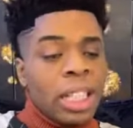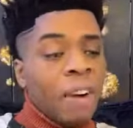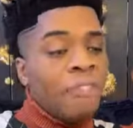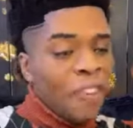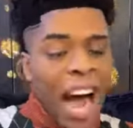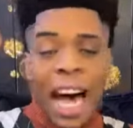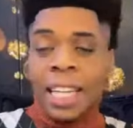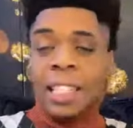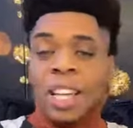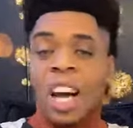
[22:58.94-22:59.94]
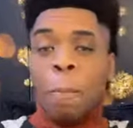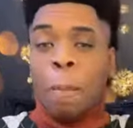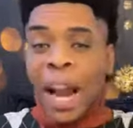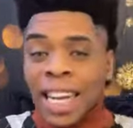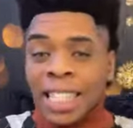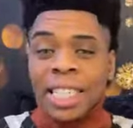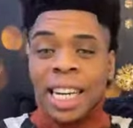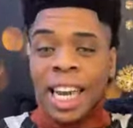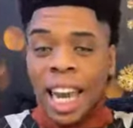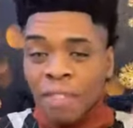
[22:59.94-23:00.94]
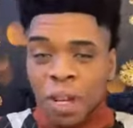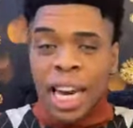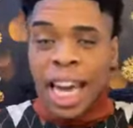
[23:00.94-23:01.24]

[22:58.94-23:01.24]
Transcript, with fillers: The Father's good pleasure is to give you the